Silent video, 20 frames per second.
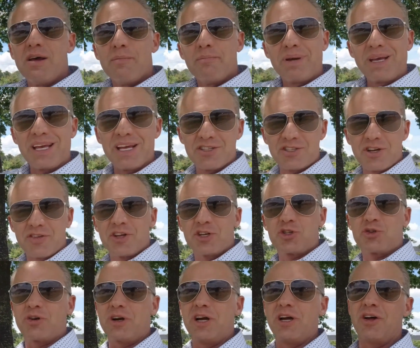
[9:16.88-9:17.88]
Begins on the
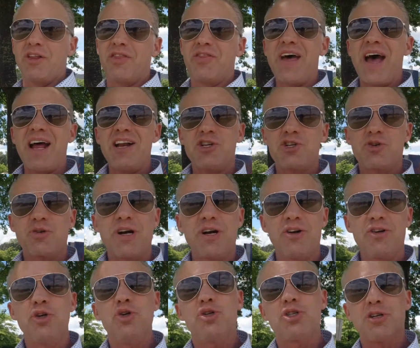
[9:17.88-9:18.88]
trail. That trail
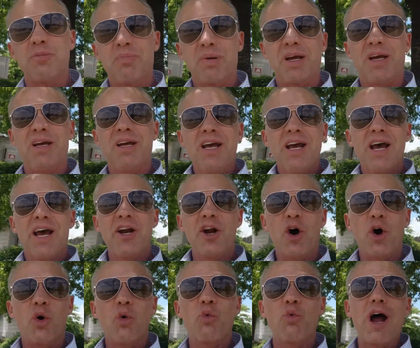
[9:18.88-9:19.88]
used to be an
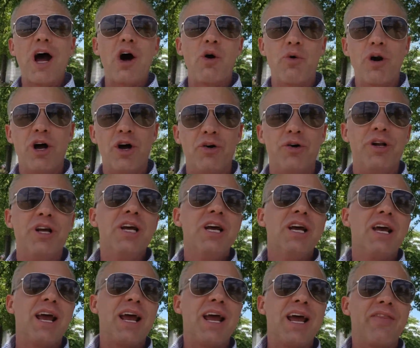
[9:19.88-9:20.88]
old railroad,
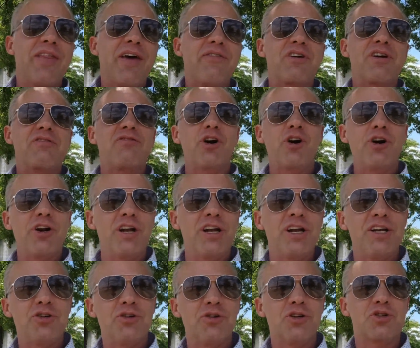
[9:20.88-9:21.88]
and they've converted it
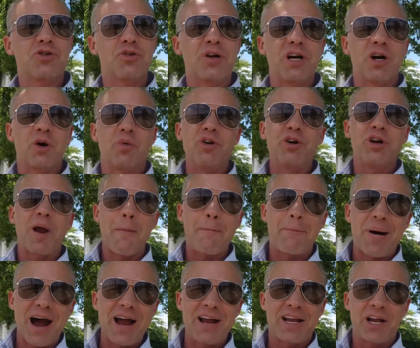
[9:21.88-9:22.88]
into the trail where you can
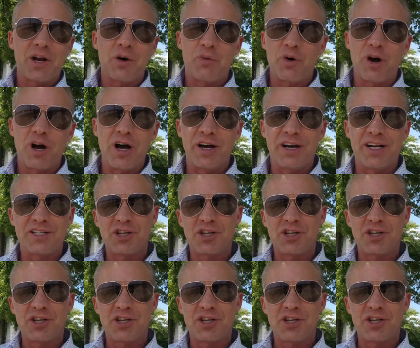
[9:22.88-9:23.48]
bike and run.